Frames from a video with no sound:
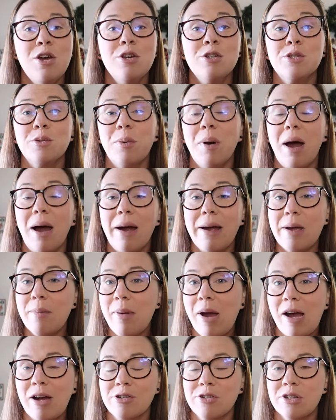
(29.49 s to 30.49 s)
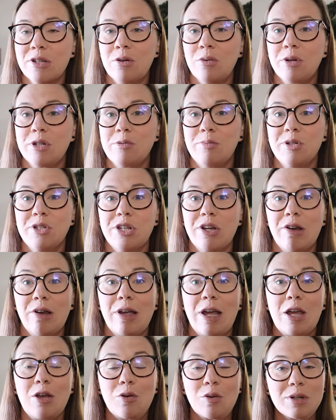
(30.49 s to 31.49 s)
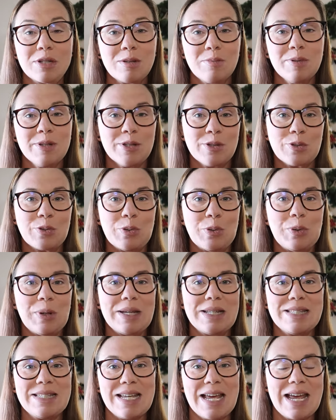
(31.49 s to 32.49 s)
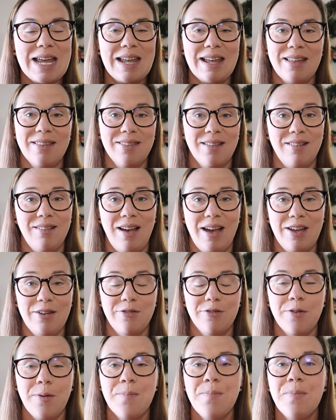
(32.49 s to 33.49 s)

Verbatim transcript: So I'm actually going to be sharing a Christmas school day in the life.